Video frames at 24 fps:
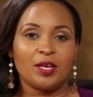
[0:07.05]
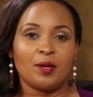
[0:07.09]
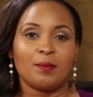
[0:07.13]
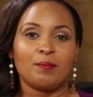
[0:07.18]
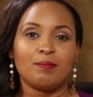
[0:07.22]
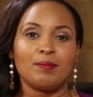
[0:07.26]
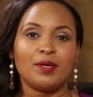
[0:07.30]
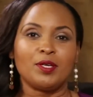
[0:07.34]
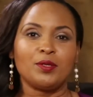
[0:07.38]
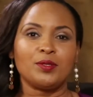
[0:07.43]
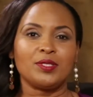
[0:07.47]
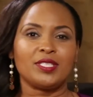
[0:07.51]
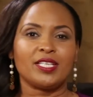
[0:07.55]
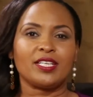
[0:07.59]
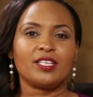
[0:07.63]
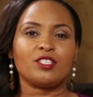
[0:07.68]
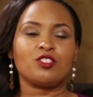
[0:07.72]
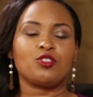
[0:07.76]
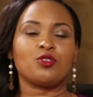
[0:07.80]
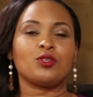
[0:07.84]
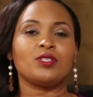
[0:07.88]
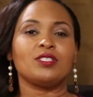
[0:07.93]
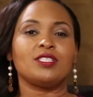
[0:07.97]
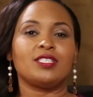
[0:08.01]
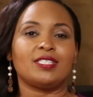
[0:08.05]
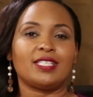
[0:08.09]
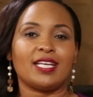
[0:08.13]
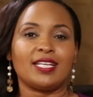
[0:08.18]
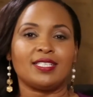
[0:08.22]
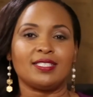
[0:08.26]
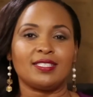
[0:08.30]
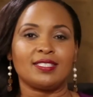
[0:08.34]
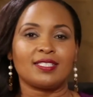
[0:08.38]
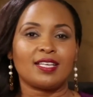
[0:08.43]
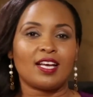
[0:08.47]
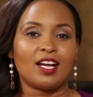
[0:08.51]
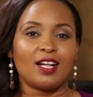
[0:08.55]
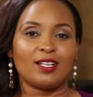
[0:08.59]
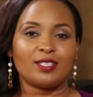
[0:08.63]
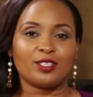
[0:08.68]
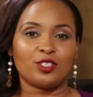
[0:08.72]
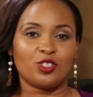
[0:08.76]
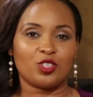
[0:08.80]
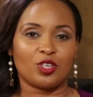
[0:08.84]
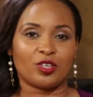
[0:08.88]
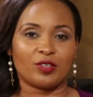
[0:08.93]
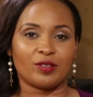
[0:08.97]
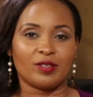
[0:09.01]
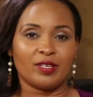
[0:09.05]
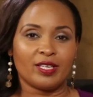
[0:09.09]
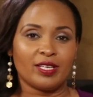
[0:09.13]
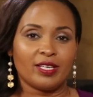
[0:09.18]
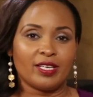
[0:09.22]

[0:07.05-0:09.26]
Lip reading: Music transcends culture.